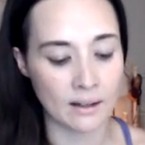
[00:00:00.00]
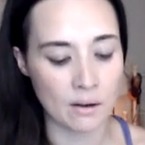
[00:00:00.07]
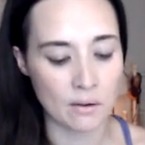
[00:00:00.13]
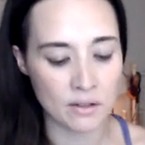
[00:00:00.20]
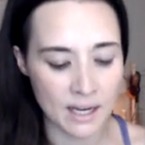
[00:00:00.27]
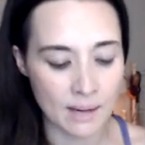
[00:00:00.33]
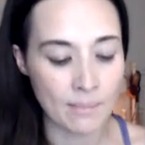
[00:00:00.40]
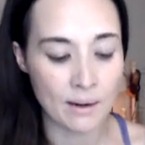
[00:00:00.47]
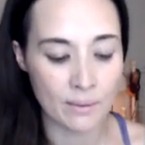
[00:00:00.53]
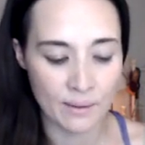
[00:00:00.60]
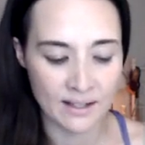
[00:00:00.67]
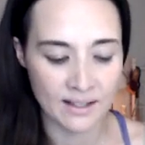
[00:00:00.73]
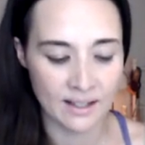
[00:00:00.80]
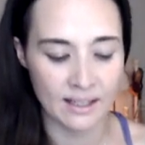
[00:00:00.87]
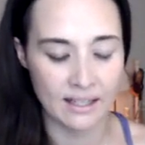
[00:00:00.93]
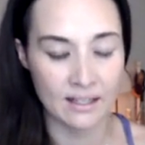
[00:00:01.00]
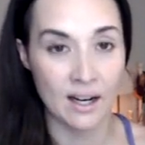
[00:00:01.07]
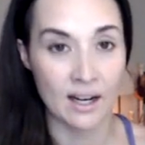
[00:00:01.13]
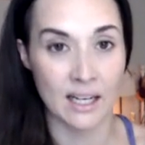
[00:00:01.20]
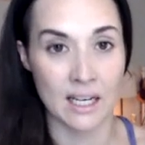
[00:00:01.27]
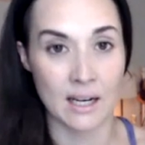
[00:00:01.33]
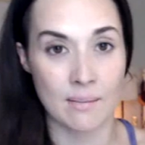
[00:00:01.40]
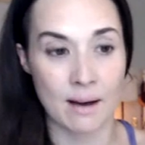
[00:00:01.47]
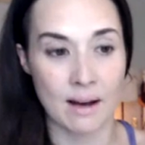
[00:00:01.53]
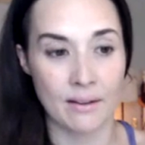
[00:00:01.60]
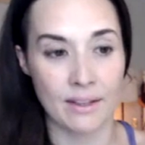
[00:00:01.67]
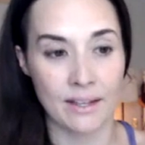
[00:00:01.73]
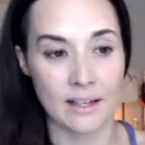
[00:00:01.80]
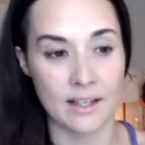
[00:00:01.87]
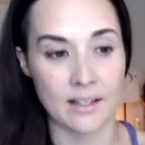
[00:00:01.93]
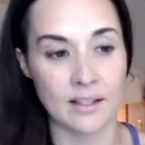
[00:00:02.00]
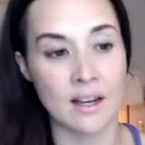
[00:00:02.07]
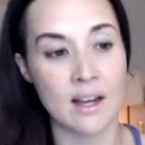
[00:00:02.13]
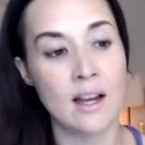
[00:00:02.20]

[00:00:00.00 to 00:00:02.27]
semi recently talking about these.